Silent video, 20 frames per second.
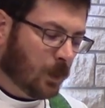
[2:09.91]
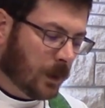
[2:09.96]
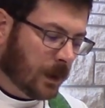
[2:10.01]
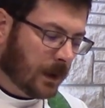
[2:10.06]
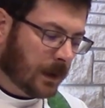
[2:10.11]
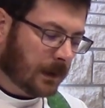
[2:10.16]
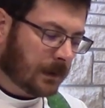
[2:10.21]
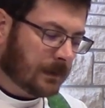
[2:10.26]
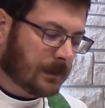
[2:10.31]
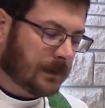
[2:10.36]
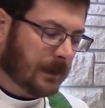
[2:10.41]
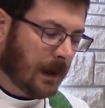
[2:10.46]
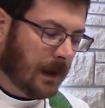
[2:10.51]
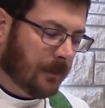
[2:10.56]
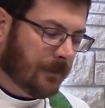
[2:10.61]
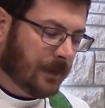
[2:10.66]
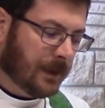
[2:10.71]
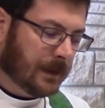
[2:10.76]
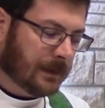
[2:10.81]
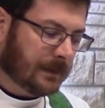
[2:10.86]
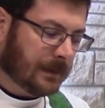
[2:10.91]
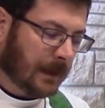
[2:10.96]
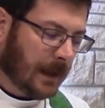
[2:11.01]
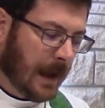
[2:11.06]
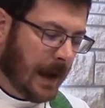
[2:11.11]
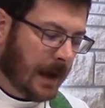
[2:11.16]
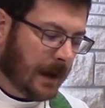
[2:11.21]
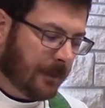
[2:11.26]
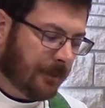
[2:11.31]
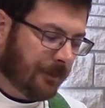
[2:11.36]
works of this
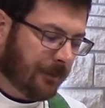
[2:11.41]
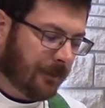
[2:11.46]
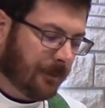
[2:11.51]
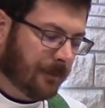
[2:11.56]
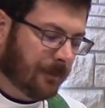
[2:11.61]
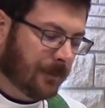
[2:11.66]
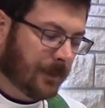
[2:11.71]
life,